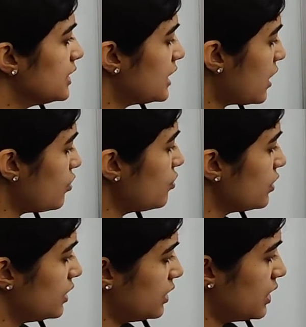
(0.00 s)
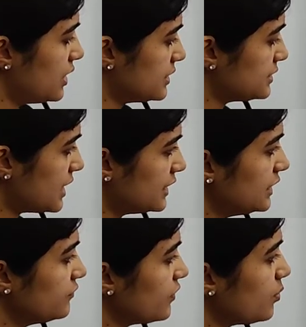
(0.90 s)
Now
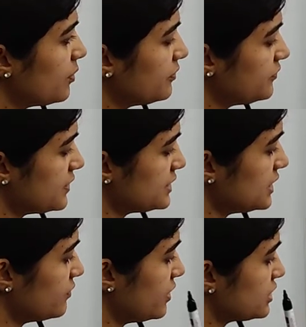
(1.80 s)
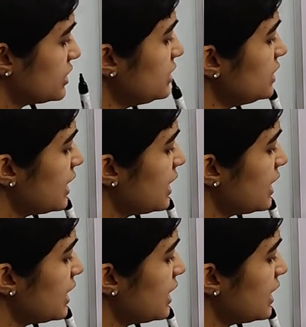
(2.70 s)
starting from our first equation,